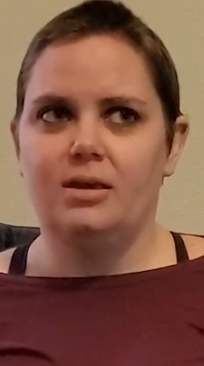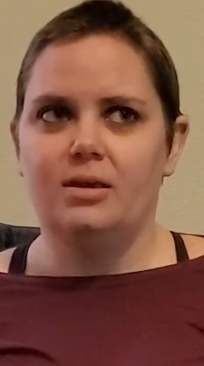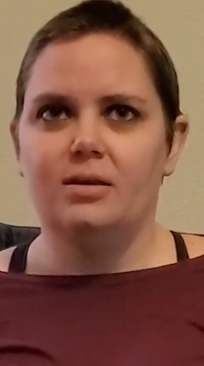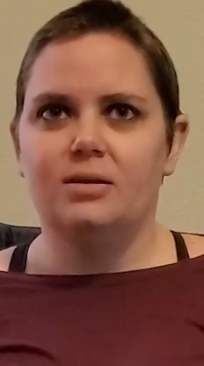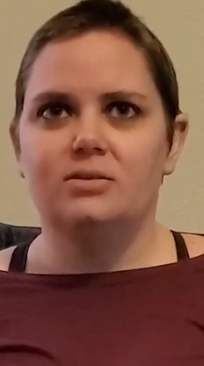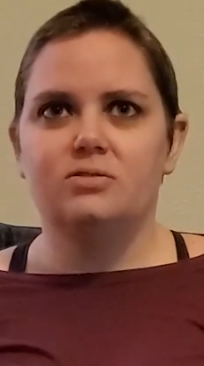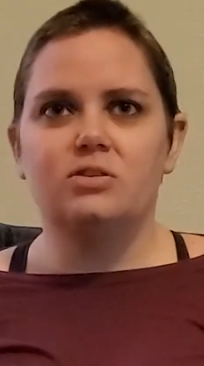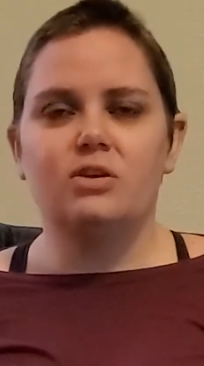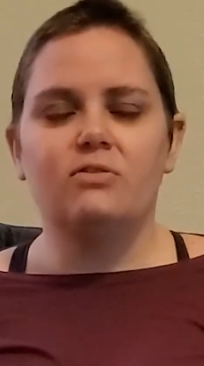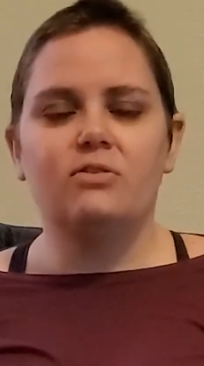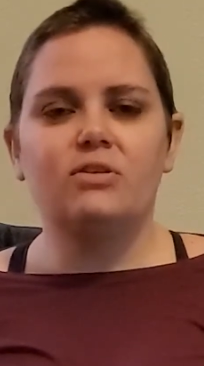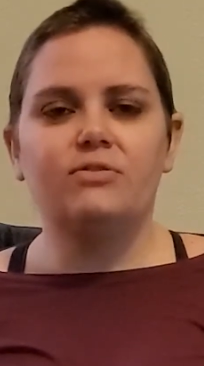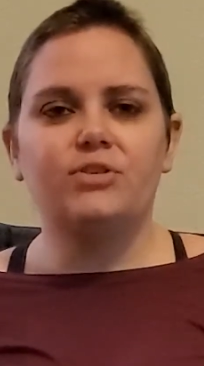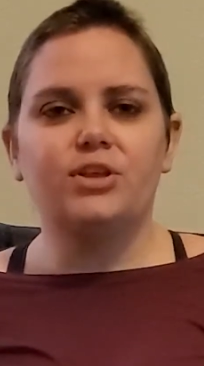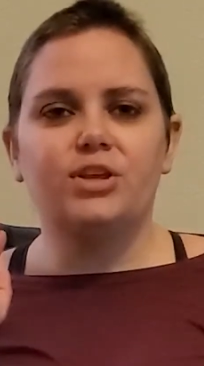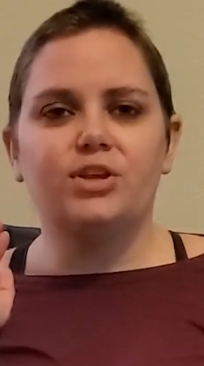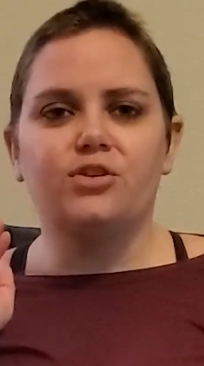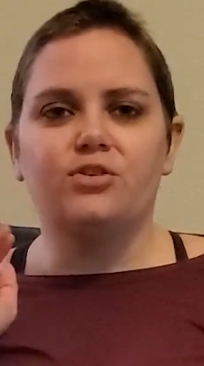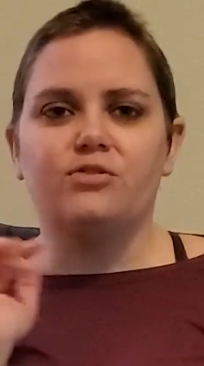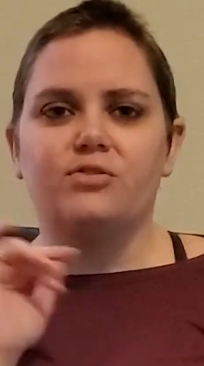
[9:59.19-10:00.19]
So even if like
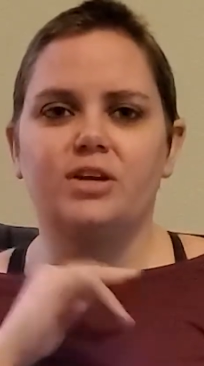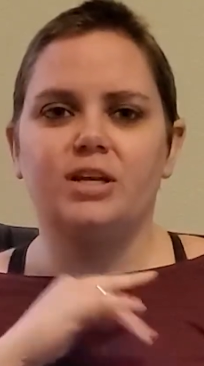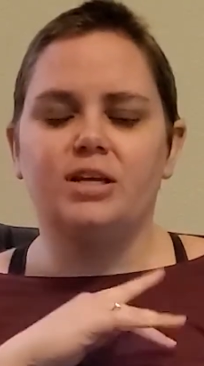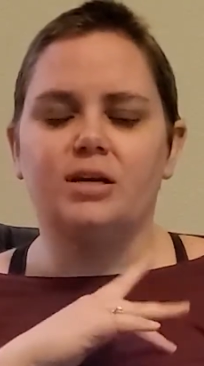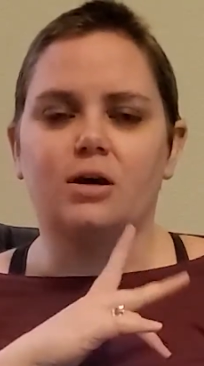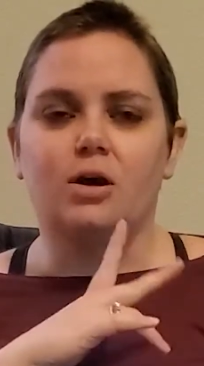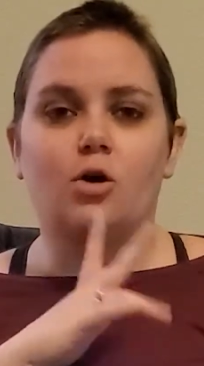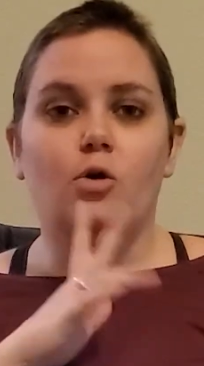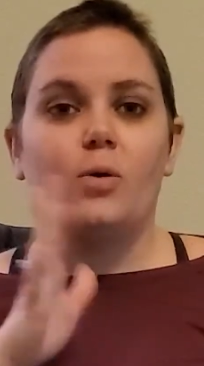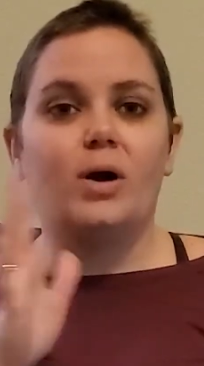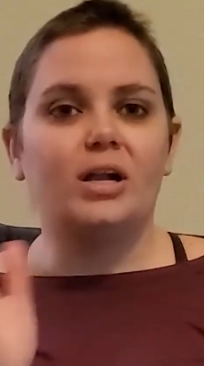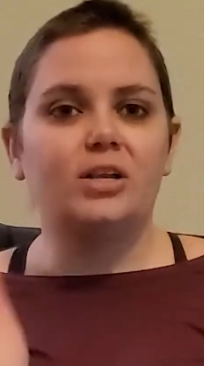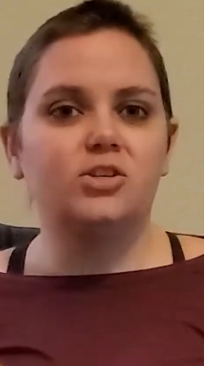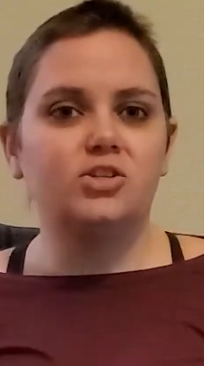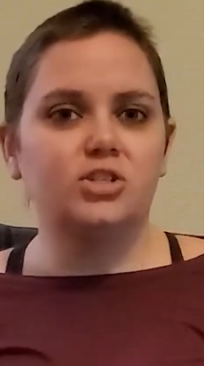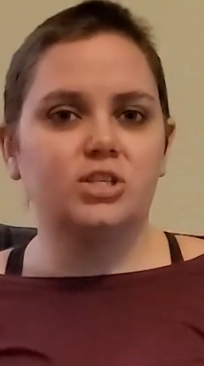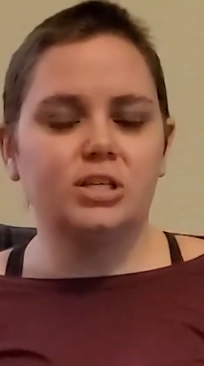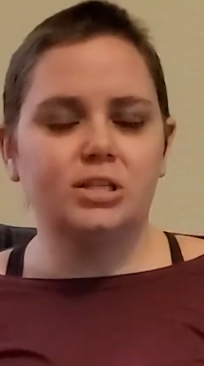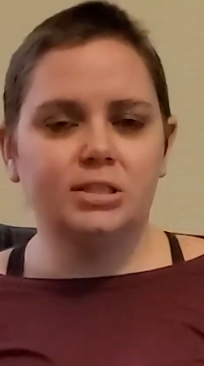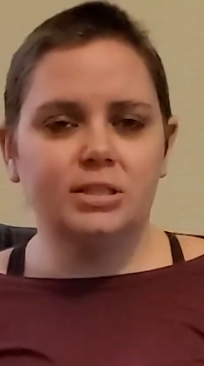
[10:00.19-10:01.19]
you're reading a
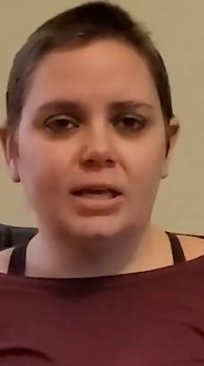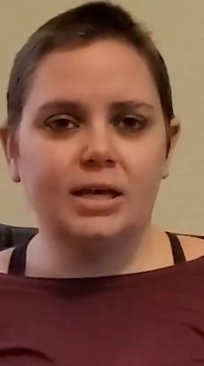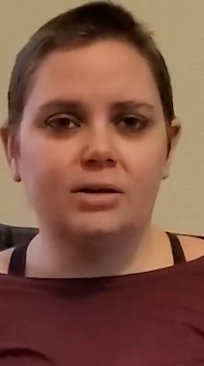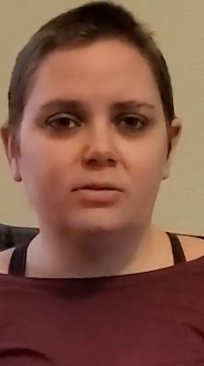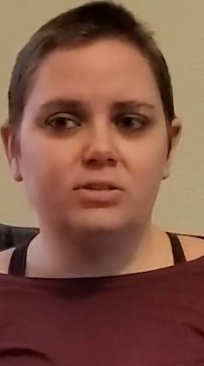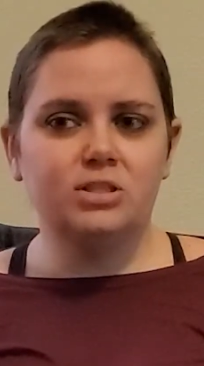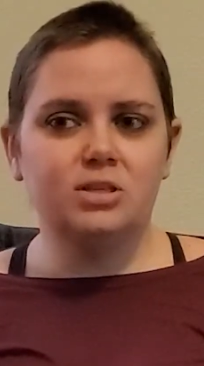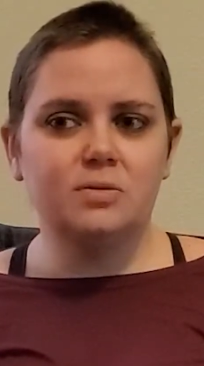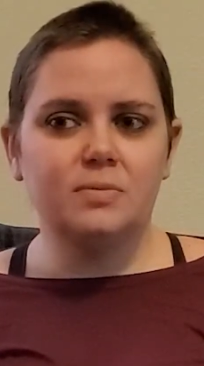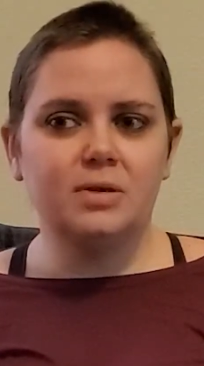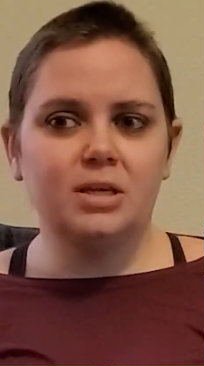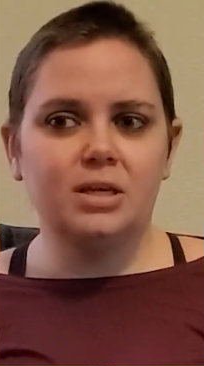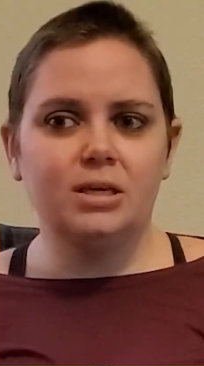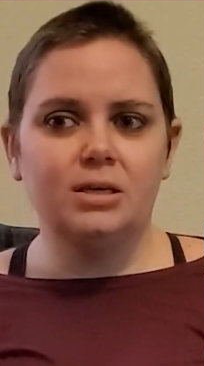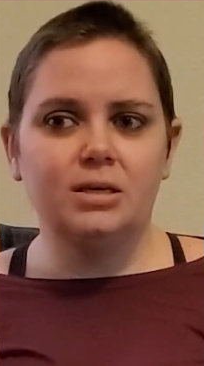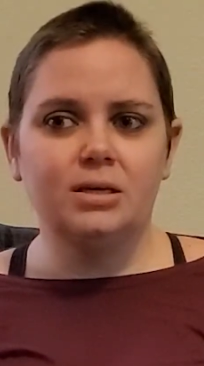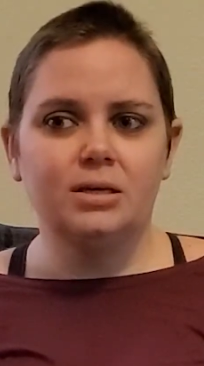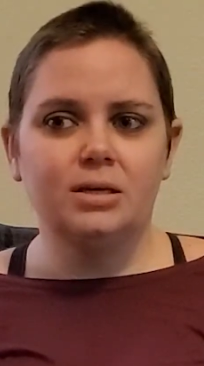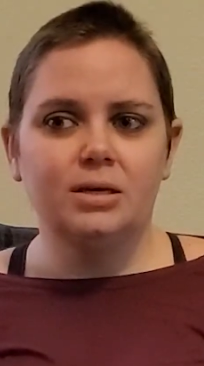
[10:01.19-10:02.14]
question aloud to me,